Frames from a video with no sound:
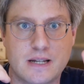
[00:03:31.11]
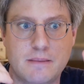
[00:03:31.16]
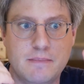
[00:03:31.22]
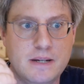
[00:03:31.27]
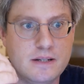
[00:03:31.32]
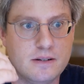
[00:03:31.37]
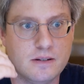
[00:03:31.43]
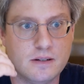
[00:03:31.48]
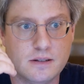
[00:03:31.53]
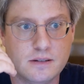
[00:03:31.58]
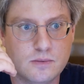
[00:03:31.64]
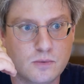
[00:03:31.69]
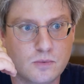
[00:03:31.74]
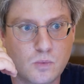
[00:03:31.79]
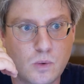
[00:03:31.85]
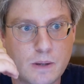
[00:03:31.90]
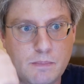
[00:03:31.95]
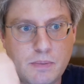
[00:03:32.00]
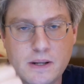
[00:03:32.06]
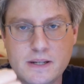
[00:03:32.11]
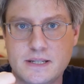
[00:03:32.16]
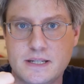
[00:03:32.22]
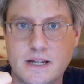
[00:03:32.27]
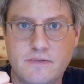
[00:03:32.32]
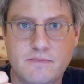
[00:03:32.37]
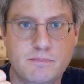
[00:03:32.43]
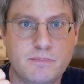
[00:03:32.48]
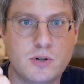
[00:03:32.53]
I mean, OnePlus
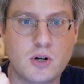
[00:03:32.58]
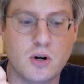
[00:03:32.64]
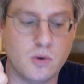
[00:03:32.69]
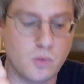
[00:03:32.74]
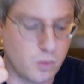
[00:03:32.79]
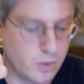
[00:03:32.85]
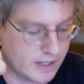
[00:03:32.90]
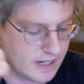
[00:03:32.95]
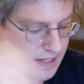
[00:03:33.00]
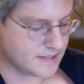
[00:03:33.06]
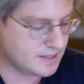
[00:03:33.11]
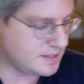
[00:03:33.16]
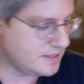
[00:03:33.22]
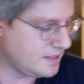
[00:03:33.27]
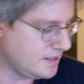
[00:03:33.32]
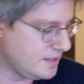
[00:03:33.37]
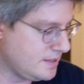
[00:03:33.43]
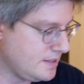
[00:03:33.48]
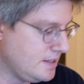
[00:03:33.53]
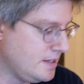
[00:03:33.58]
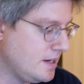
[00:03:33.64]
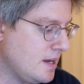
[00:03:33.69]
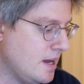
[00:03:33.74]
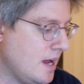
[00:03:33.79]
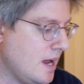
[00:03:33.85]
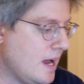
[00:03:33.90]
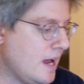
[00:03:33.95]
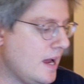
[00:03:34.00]
7 Pro, we got the
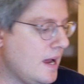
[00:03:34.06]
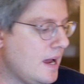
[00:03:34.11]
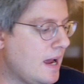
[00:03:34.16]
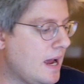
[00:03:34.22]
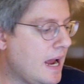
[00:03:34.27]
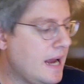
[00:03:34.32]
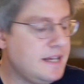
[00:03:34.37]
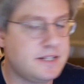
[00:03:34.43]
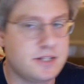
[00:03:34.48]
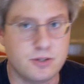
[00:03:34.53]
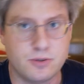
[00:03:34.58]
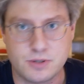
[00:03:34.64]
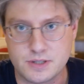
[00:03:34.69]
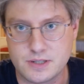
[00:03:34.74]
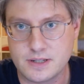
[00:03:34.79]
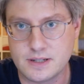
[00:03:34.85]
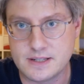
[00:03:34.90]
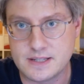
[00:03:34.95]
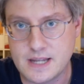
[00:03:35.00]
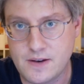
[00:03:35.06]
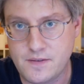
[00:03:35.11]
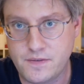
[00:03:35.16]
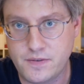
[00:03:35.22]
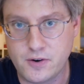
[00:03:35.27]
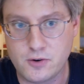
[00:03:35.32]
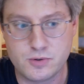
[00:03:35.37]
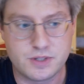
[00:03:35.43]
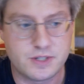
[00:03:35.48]
Asus
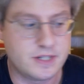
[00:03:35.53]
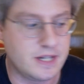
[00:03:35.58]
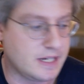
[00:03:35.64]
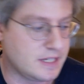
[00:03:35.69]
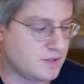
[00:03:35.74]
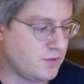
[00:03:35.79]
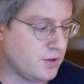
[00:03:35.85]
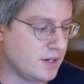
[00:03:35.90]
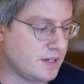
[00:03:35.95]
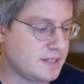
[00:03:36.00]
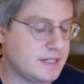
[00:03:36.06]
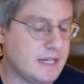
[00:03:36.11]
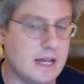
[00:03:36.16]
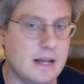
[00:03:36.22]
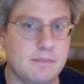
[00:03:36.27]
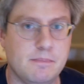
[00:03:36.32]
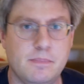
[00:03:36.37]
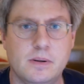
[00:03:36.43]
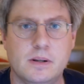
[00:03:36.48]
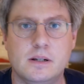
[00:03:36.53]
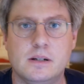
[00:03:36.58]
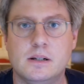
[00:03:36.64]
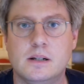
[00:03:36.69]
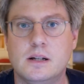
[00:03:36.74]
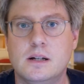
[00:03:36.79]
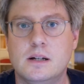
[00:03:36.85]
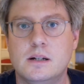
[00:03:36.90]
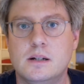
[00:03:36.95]
Zenfone 6, for example,
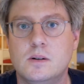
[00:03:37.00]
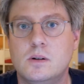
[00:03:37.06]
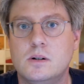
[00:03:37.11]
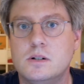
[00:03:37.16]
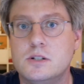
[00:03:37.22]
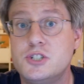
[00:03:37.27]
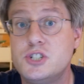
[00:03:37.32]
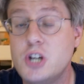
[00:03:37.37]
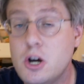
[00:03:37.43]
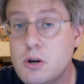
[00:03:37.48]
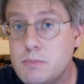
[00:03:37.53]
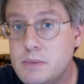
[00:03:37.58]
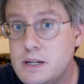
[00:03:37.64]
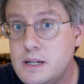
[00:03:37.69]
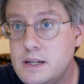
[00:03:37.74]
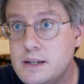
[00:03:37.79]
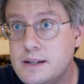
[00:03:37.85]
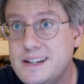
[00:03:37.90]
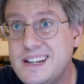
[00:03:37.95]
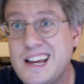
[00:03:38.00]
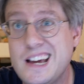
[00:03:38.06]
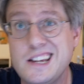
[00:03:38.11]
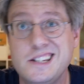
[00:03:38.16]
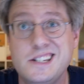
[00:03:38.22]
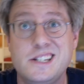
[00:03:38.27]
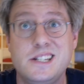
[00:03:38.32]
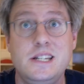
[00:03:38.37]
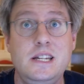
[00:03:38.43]
Xiaomi
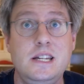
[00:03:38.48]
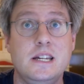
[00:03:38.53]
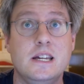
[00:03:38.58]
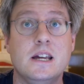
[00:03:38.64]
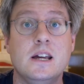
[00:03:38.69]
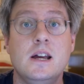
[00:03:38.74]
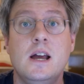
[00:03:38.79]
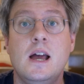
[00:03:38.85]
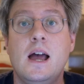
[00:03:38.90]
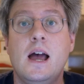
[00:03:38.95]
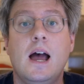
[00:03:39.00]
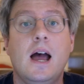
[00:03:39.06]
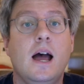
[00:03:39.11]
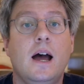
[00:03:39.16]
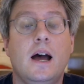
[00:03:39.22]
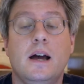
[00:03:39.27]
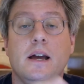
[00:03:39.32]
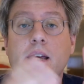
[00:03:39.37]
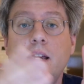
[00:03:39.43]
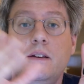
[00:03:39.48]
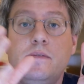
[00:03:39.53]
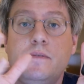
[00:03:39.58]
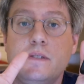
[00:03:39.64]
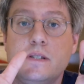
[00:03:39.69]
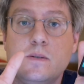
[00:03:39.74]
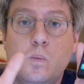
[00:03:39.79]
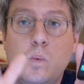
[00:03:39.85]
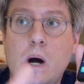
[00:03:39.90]
9T,
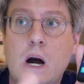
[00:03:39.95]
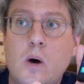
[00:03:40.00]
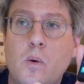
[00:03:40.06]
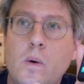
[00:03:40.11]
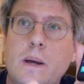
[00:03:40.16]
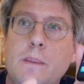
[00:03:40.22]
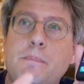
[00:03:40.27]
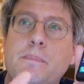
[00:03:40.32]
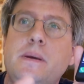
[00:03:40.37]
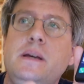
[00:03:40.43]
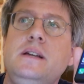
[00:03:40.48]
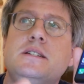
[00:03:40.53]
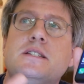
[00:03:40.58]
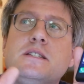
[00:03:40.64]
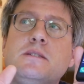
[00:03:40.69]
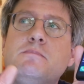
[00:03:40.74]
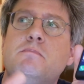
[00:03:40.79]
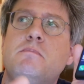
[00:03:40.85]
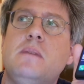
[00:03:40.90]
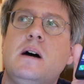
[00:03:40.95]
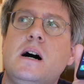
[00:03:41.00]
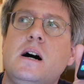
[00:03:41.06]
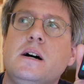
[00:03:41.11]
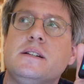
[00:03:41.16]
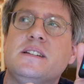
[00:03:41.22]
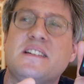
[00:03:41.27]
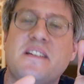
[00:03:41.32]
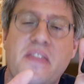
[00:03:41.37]
even the Huawei P
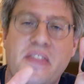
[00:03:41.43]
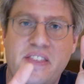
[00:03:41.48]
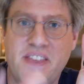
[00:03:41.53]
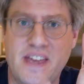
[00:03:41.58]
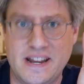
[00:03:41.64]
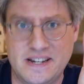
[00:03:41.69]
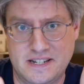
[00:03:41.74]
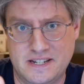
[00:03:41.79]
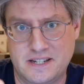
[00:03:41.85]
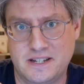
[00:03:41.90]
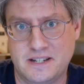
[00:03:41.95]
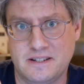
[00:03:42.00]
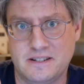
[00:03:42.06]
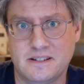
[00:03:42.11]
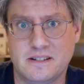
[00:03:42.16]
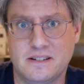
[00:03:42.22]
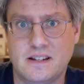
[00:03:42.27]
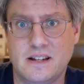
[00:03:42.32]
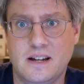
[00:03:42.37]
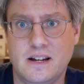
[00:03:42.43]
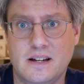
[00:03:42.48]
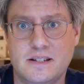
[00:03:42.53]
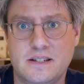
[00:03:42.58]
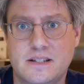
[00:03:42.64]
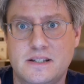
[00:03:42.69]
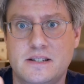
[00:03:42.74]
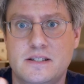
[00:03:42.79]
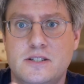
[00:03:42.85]
Smart that
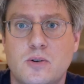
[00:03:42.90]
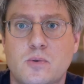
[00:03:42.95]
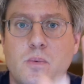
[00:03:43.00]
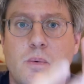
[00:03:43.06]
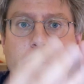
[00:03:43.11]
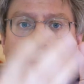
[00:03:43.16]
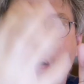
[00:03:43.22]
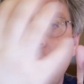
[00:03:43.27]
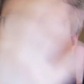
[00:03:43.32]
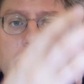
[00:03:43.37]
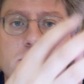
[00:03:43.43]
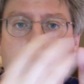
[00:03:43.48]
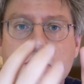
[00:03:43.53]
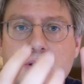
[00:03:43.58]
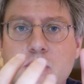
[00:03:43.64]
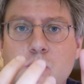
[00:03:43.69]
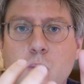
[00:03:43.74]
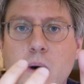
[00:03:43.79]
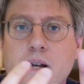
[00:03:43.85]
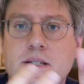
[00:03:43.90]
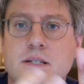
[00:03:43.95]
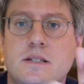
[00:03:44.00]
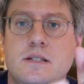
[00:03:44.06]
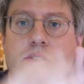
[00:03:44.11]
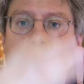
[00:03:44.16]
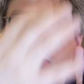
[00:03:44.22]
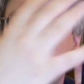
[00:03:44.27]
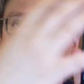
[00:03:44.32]
got, so all those
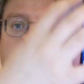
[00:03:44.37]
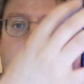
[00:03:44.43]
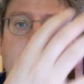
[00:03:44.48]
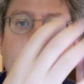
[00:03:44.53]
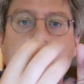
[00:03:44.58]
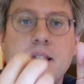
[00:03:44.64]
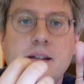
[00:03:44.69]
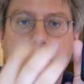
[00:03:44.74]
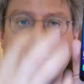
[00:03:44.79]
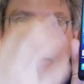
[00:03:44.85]
devices don't got any